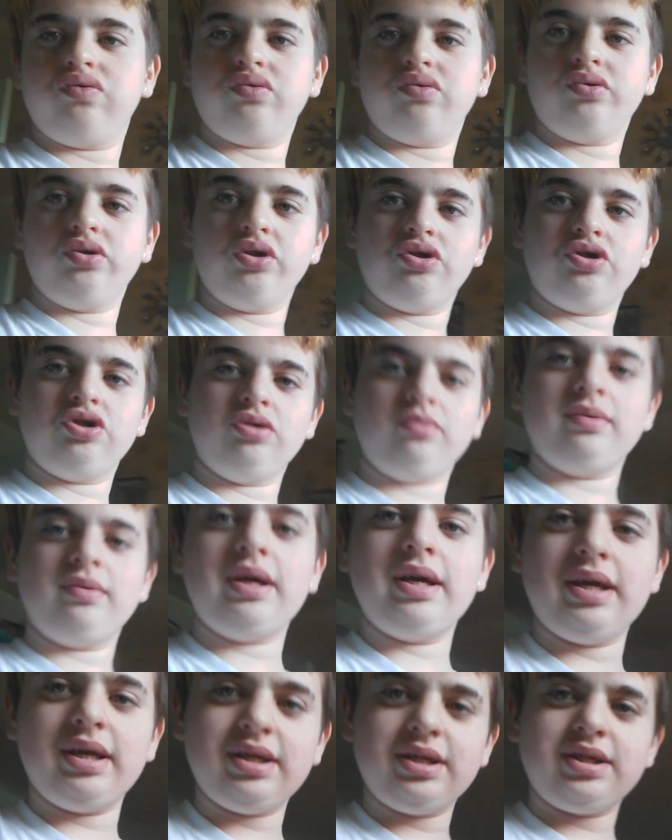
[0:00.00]
YouTube
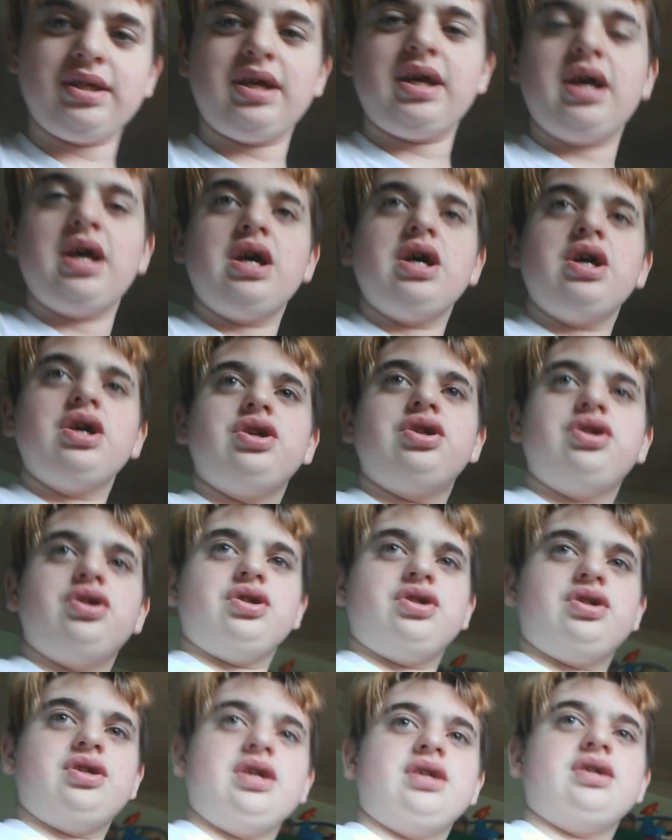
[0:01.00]
is. It's
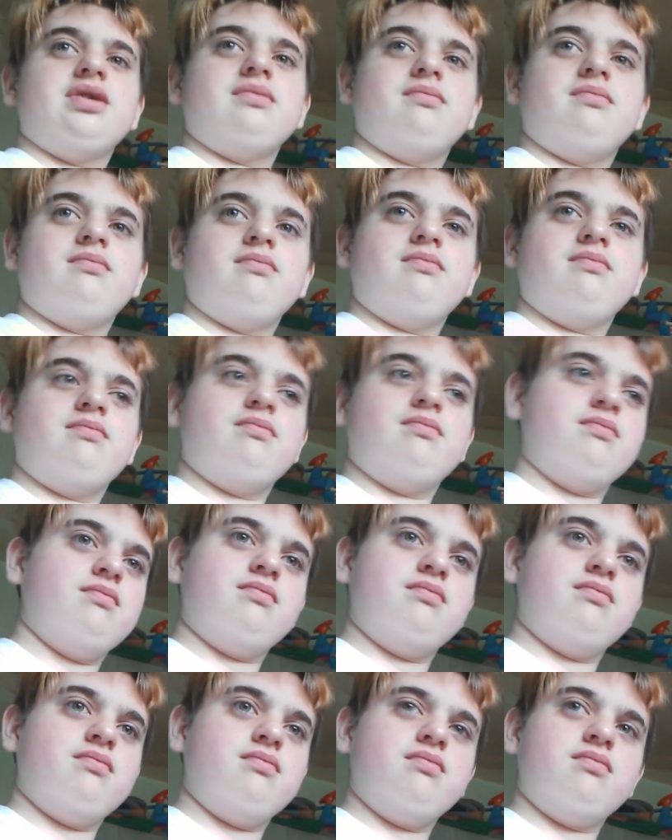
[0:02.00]
just this
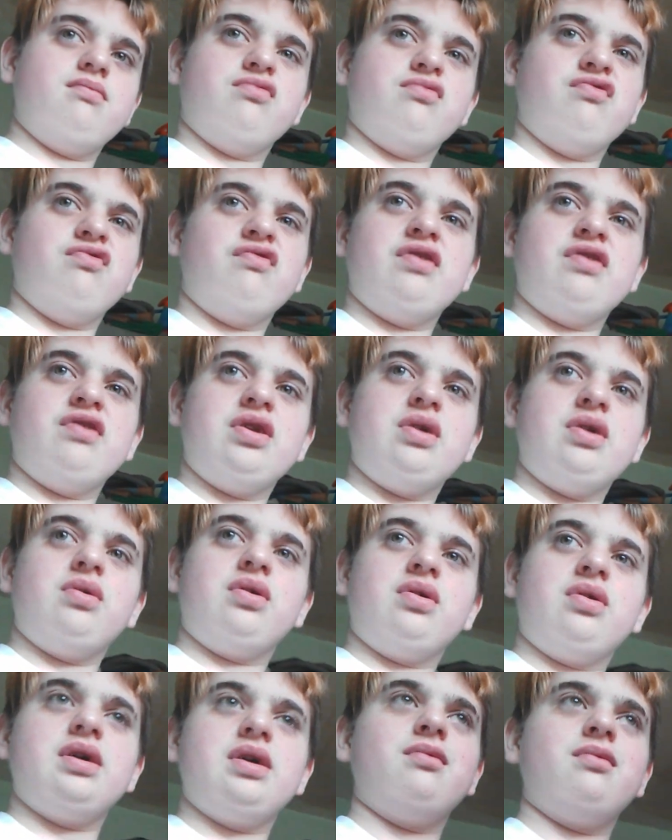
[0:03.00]
video
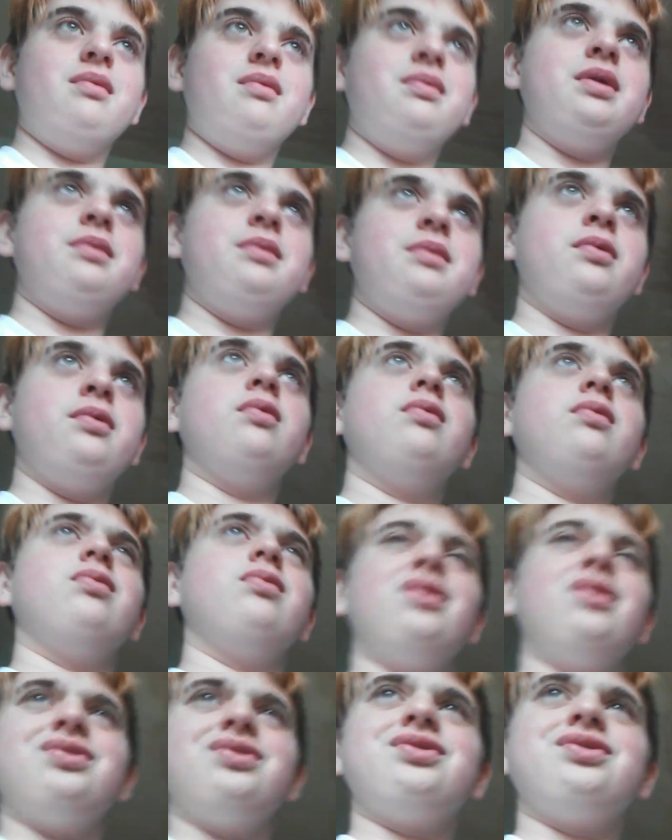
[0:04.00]
clip when people
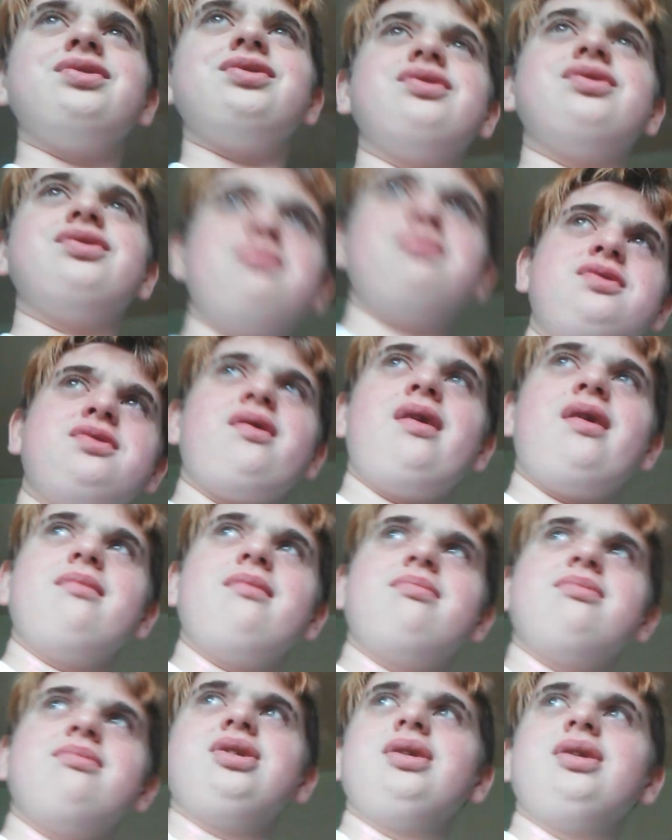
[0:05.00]
want to subscribe
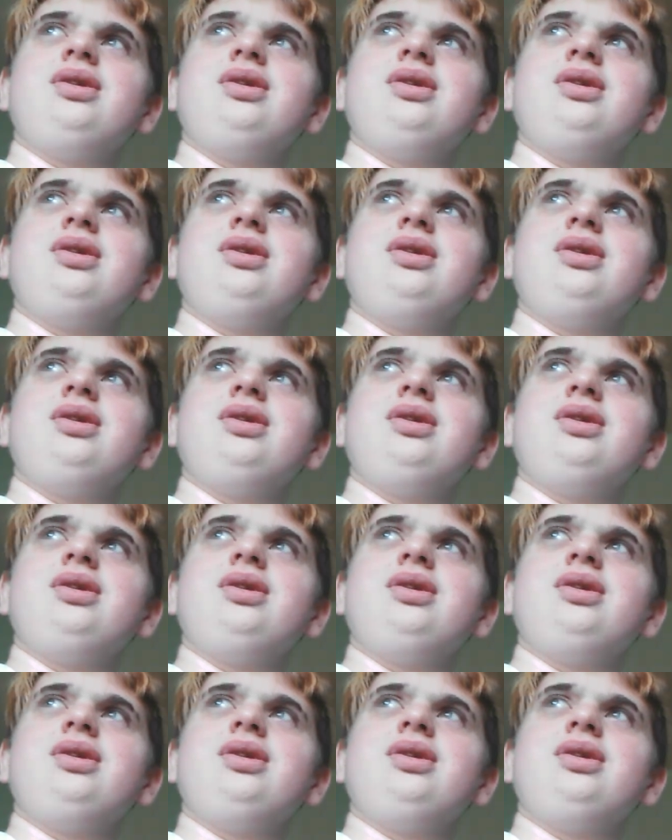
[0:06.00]
to you.